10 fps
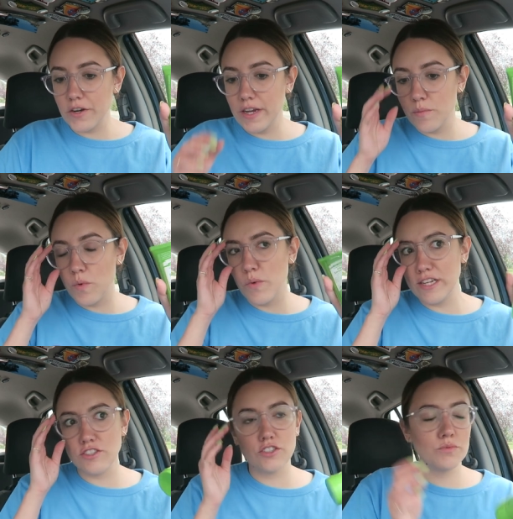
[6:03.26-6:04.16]
cream,
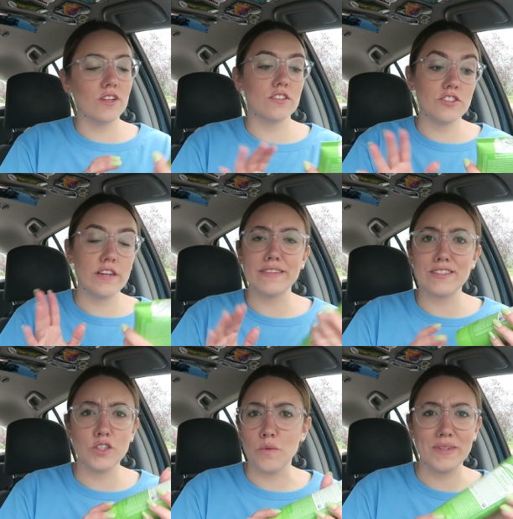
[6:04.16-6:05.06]
which, well,
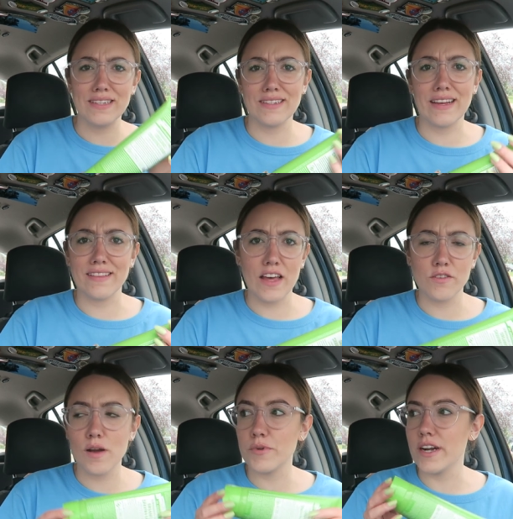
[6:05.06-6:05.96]
shaving soap, it doesn't like
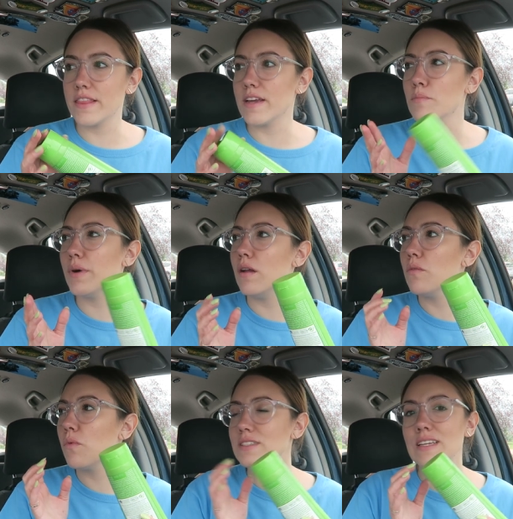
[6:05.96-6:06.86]
lather up or anything, but
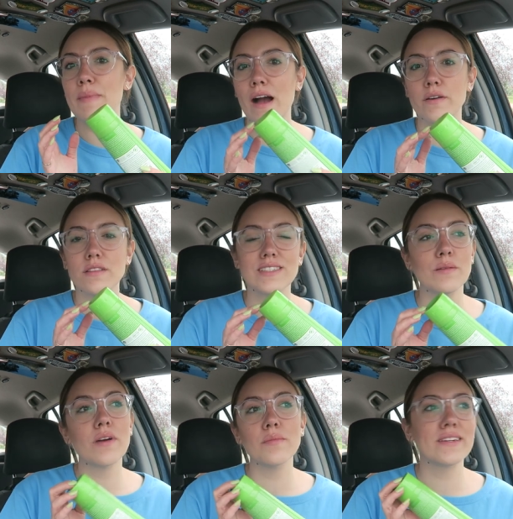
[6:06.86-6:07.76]
once I'm out of this,
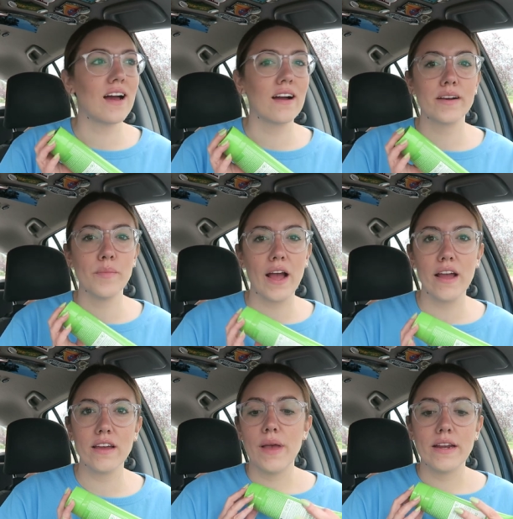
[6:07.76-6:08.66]
I'm probably not gonna
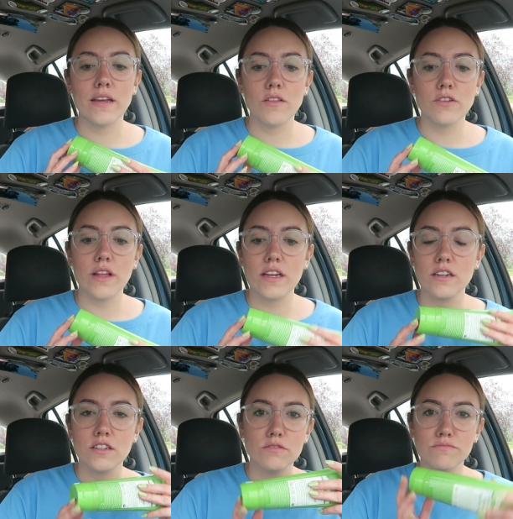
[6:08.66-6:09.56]
buy any other like
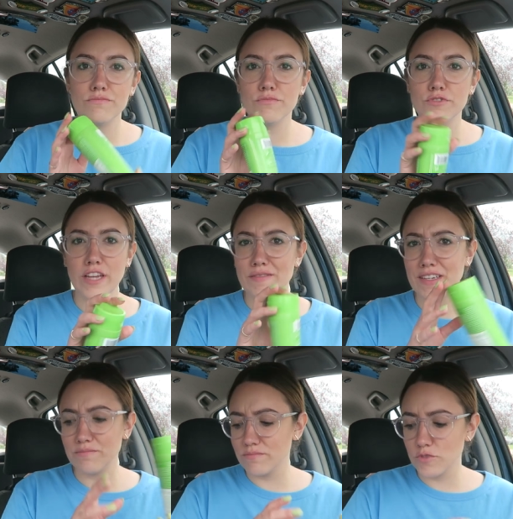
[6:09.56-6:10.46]

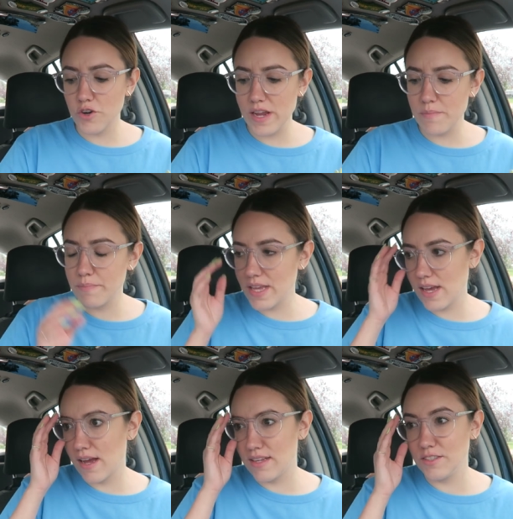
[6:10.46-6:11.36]
shaving cream,
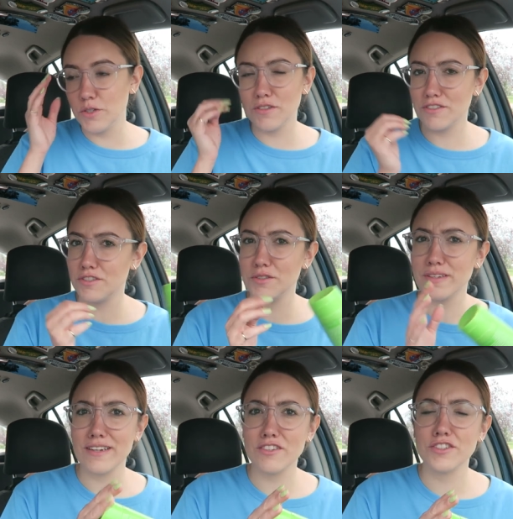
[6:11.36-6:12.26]
because you can just use
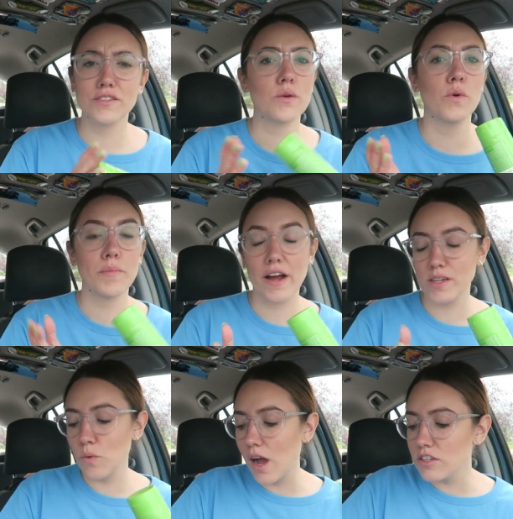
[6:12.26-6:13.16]
conditioner or
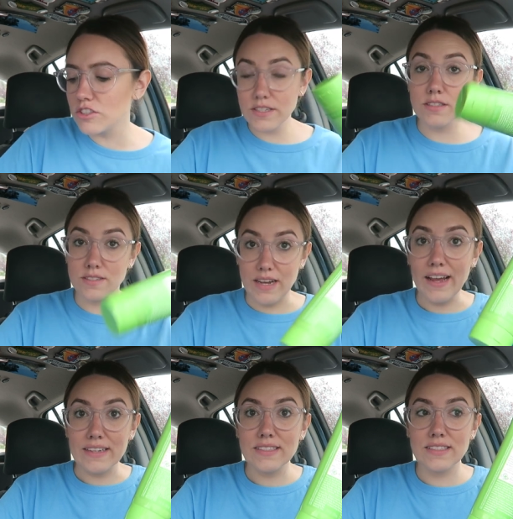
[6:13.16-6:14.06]
body wash. This is
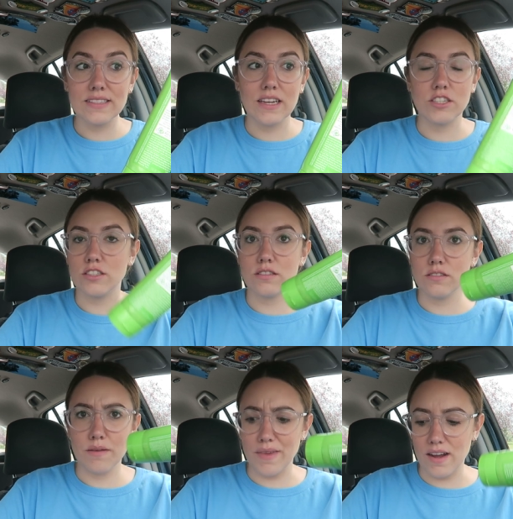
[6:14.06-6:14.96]
nice, I just
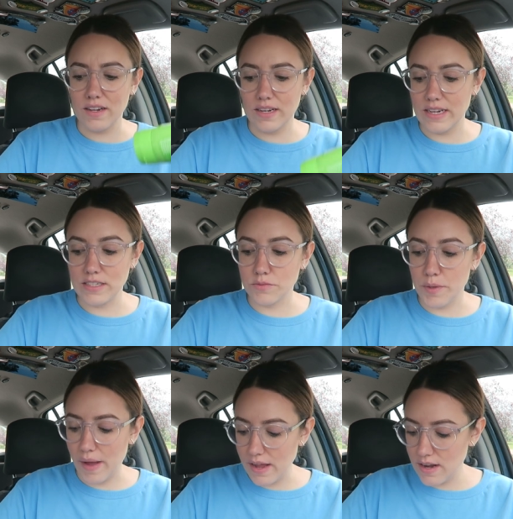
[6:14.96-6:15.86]
am not gonna need to
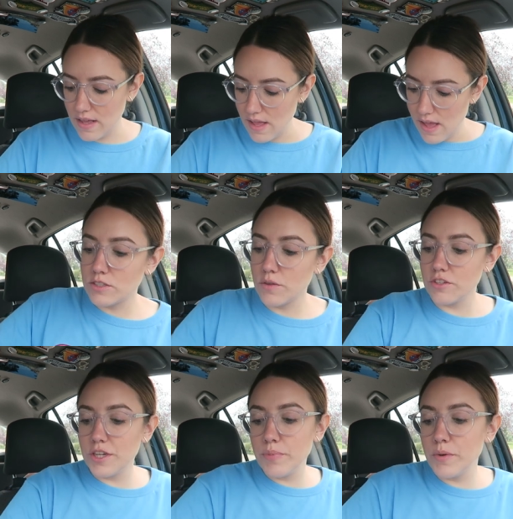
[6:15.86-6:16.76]
rebuy it. So
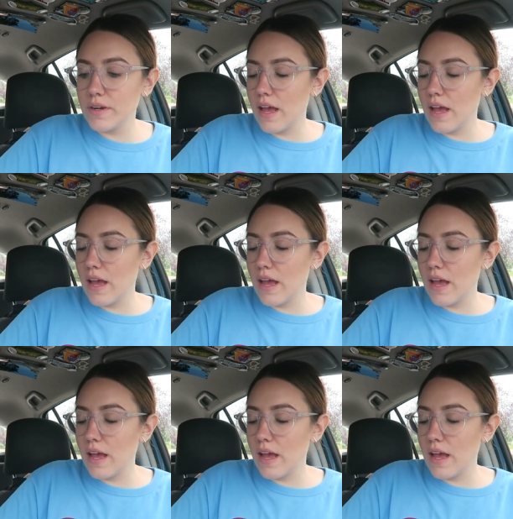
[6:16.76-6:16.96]
the shampoo